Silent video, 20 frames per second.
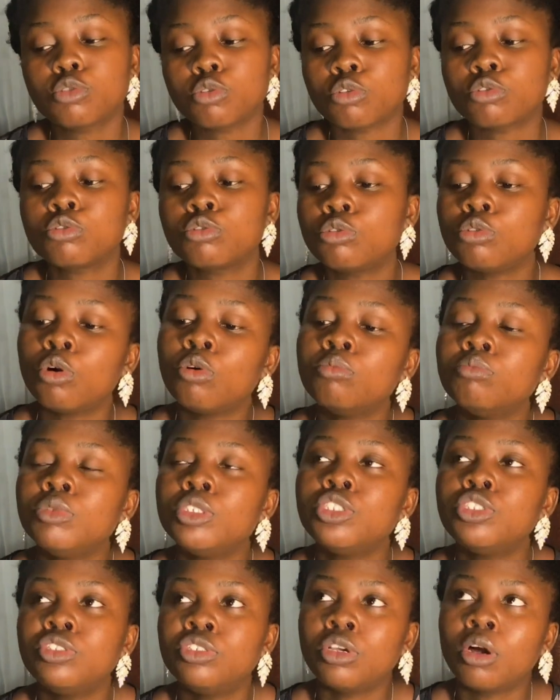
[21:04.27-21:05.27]
social
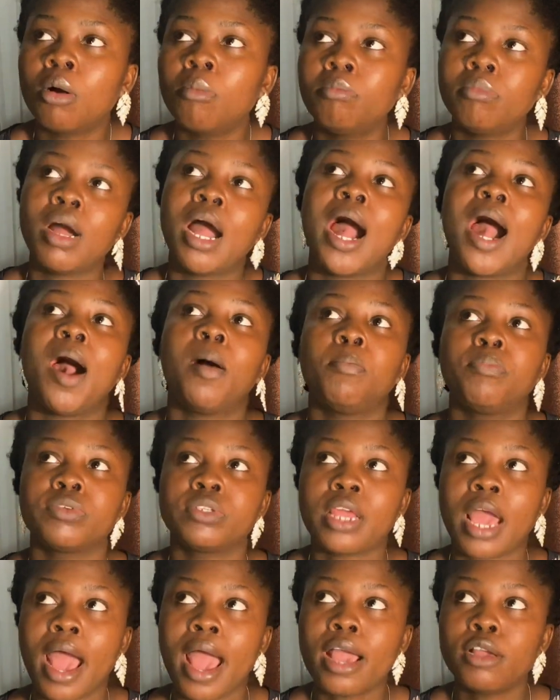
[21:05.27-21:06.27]
medium app
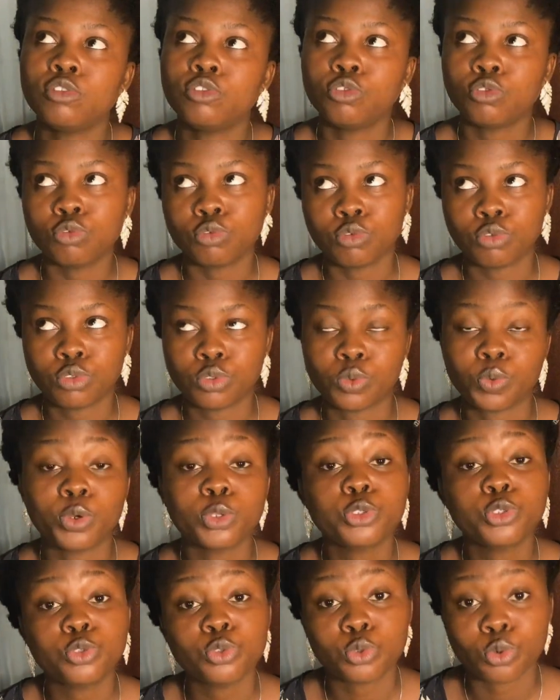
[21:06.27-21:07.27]
that I used
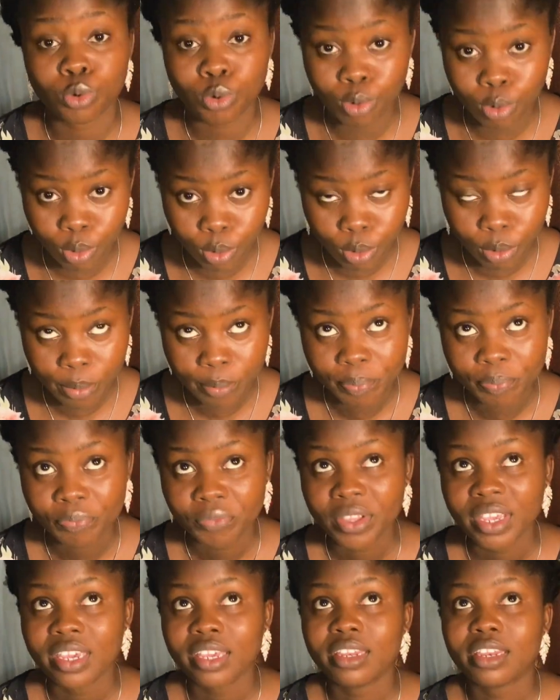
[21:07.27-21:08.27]
was to go.
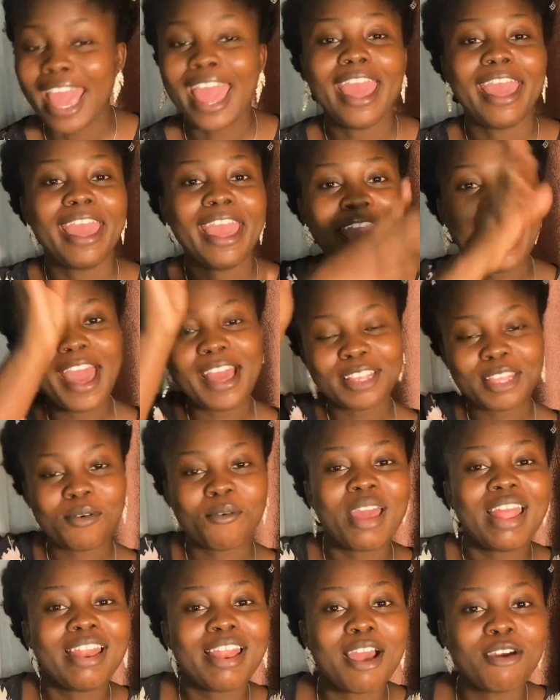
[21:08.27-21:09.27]
There
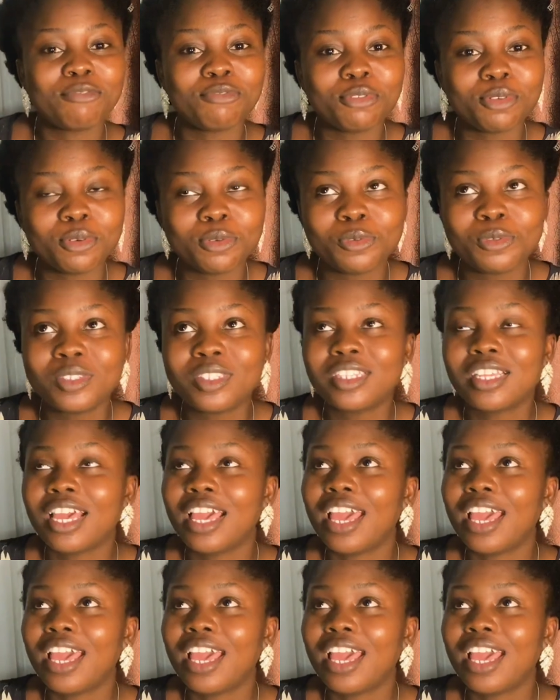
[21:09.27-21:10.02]
were levels.